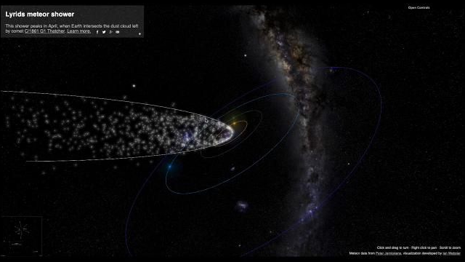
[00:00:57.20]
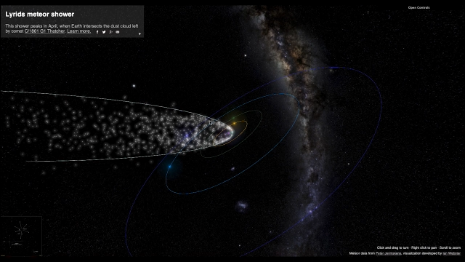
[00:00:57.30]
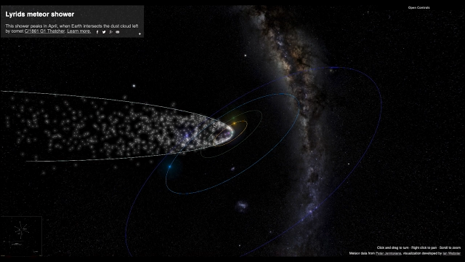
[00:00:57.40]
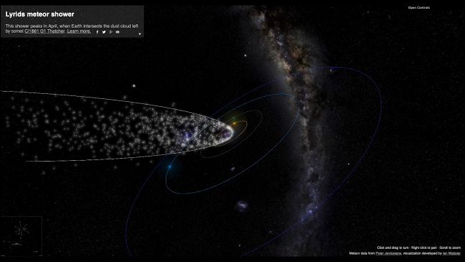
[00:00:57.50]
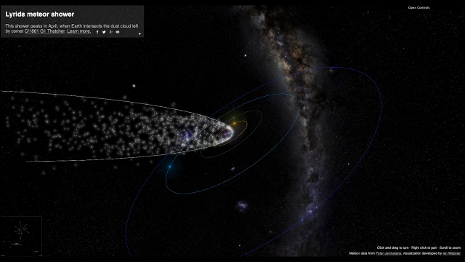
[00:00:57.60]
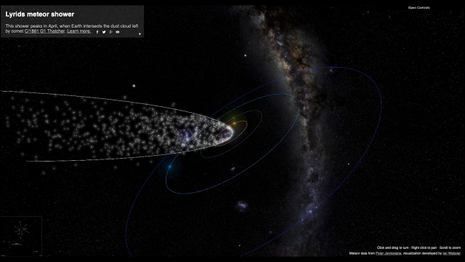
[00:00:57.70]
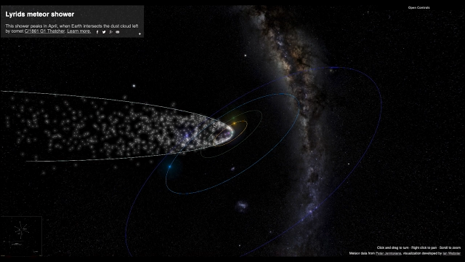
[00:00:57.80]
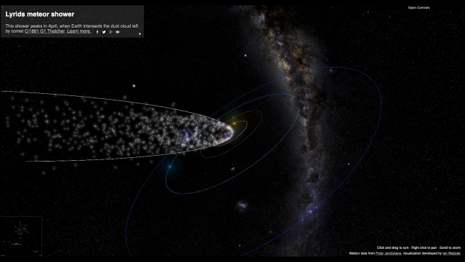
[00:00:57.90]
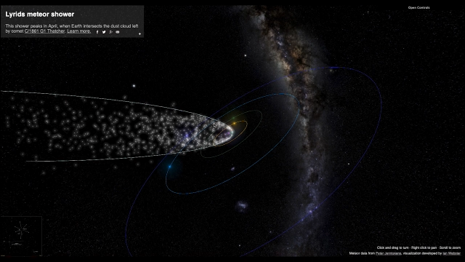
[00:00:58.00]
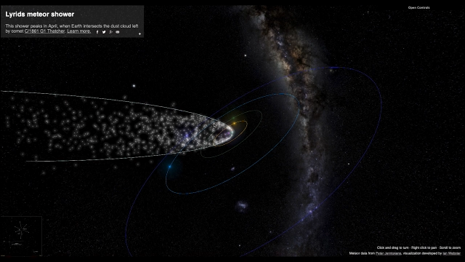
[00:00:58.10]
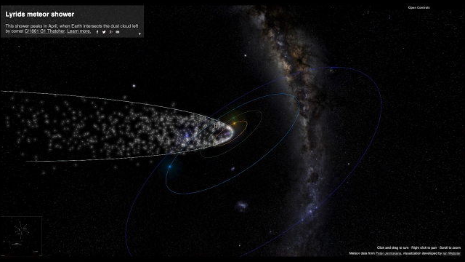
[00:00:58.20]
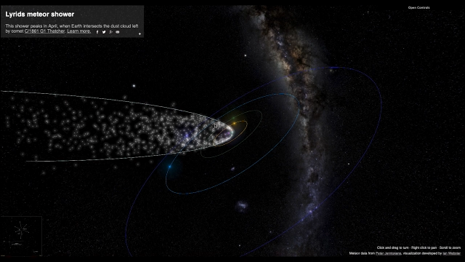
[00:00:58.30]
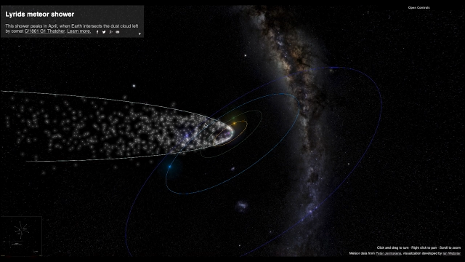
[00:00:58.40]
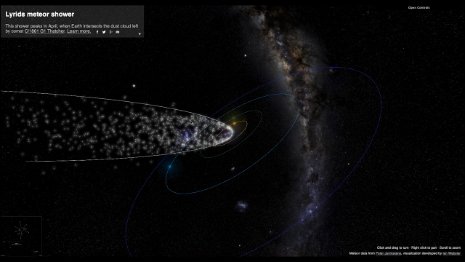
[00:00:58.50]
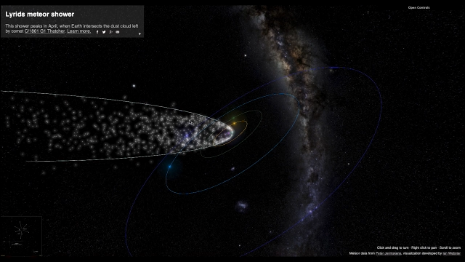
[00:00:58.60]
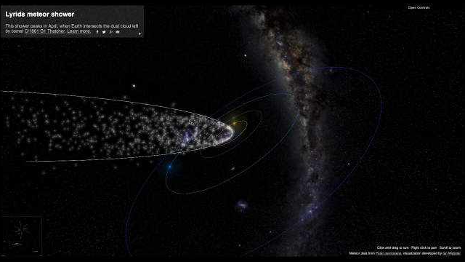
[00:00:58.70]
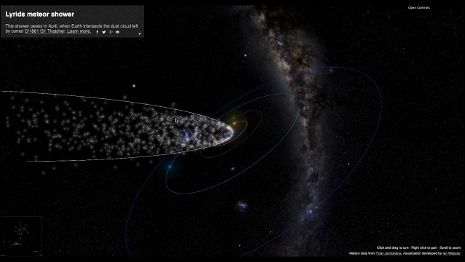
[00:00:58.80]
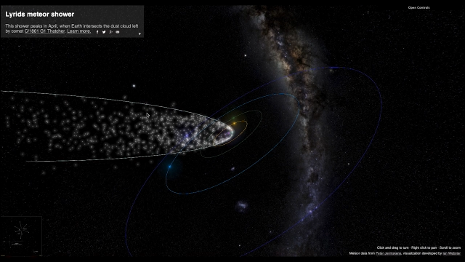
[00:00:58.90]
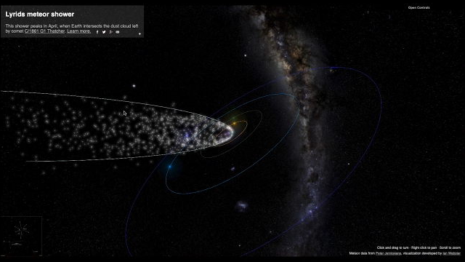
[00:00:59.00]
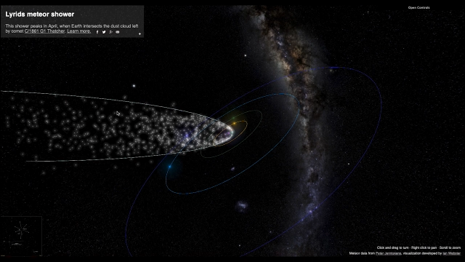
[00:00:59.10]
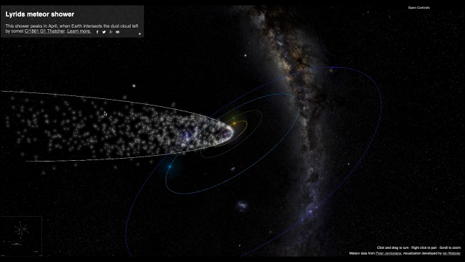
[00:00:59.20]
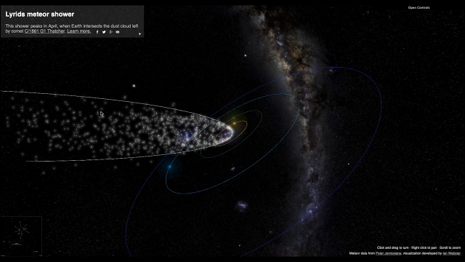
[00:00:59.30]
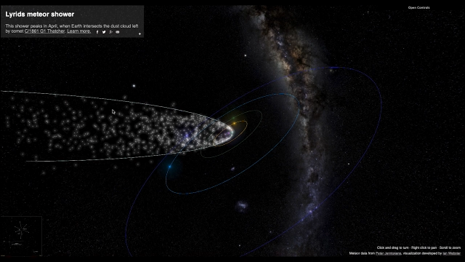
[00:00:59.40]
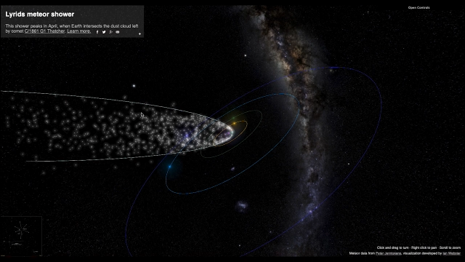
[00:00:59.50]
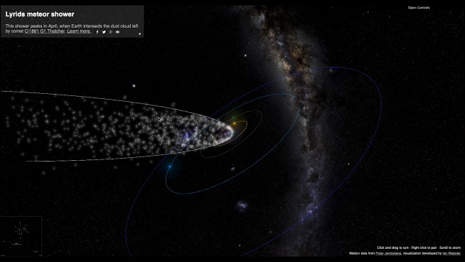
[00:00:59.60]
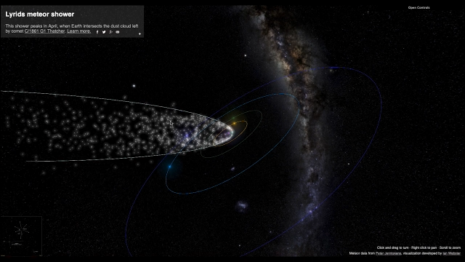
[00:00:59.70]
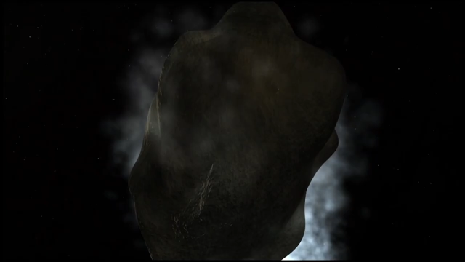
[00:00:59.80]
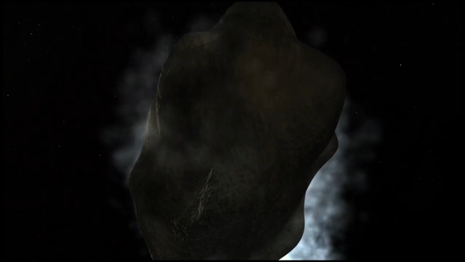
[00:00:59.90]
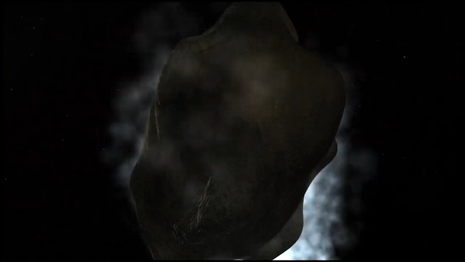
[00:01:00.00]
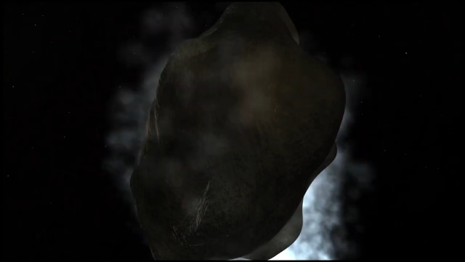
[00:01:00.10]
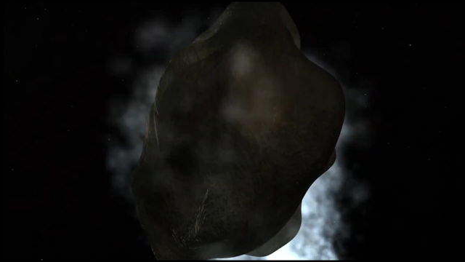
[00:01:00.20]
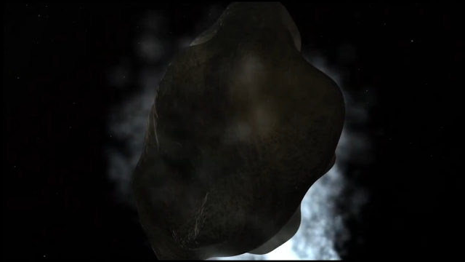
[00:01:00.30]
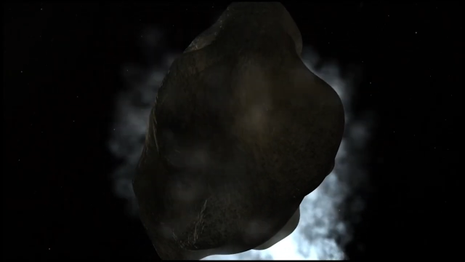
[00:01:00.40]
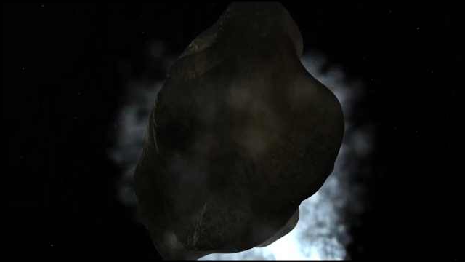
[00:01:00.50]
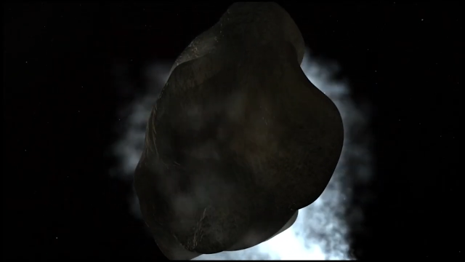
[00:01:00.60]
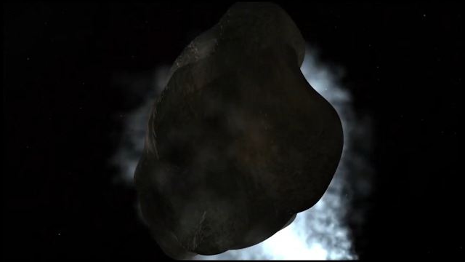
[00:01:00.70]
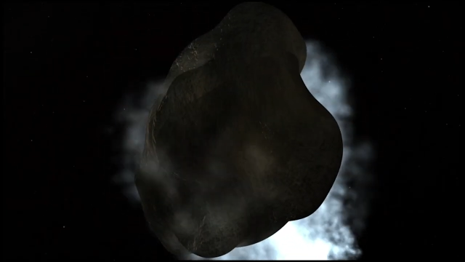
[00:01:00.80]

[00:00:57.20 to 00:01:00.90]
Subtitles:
(no speaker visible)